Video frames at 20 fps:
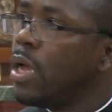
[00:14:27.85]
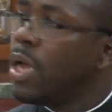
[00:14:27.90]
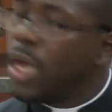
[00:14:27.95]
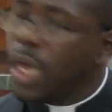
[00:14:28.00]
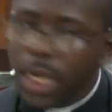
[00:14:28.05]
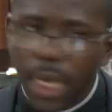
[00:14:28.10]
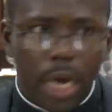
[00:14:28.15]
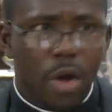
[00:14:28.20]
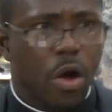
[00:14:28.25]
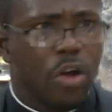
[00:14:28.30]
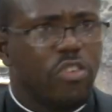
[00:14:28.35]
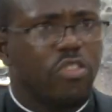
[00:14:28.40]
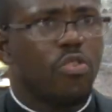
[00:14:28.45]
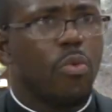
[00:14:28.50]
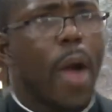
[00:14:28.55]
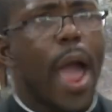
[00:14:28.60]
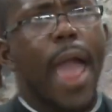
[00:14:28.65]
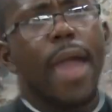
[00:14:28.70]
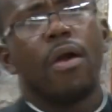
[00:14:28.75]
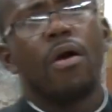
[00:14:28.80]
In the country
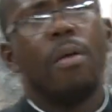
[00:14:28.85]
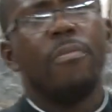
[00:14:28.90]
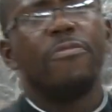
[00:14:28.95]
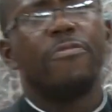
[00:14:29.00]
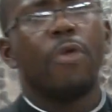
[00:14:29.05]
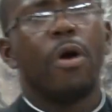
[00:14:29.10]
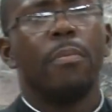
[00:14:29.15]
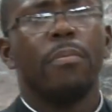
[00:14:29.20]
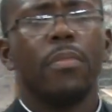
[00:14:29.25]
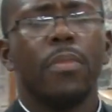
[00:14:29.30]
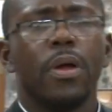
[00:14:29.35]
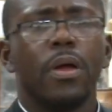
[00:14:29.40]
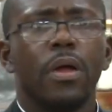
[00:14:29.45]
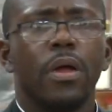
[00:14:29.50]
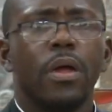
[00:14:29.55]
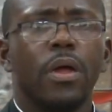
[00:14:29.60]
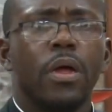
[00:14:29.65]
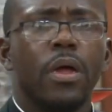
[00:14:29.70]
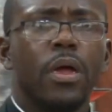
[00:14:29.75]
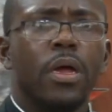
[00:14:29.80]
where I come from,
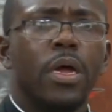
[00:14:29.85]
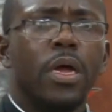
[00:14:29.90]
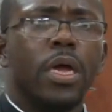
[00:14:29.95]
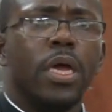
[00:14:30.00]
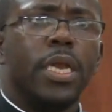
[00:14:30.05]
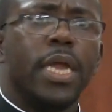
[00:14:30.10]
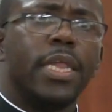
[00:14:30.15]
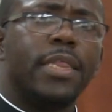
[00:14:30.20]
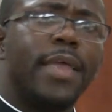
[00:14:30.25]
they